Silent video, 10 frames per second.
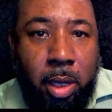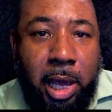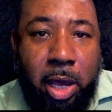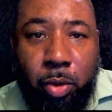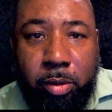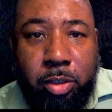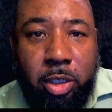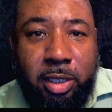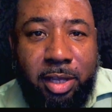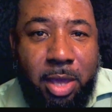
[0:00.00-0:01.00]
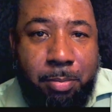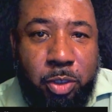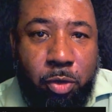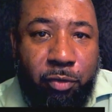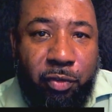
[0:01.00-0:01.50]
Hey, welcome to another
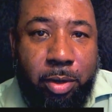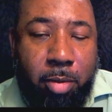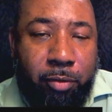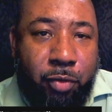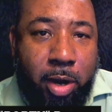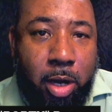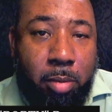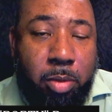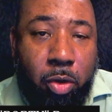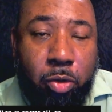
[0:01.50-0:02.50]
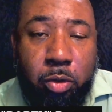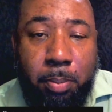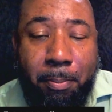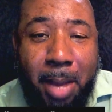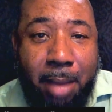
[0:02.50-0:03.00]
episode of Freedom on Fire. I'm your
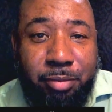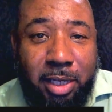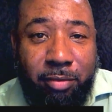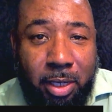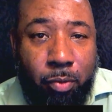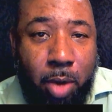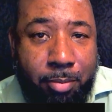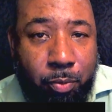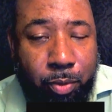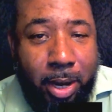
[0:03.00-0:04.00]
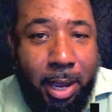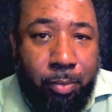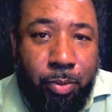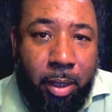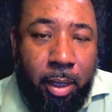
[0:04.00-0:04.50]
host, BOBTV, Robert
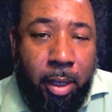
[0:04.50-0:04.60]
Brown.